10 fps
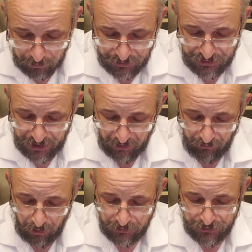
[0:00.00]
To Seth
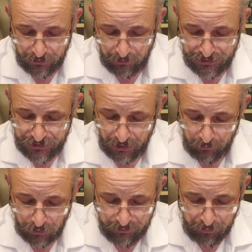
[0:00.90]
also a
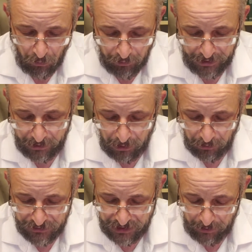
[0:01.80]
son was born, and he
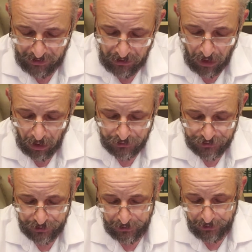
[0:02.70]
called his name
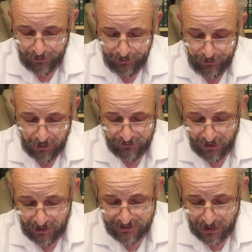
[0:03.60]
Enosh. At
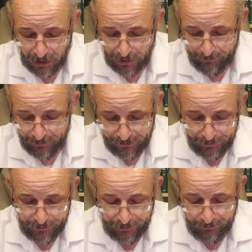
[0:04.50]
that time,
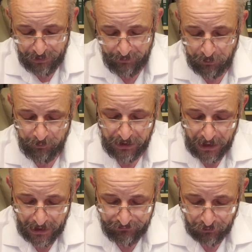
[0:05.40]
people
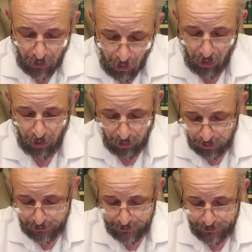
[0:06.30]
began to
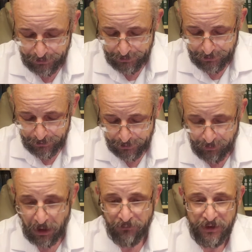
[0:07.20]
call
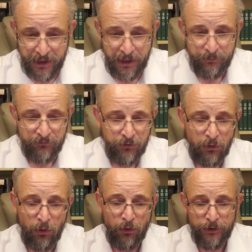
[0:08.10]
upon the name of the
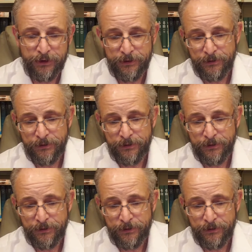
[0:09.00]
Lord.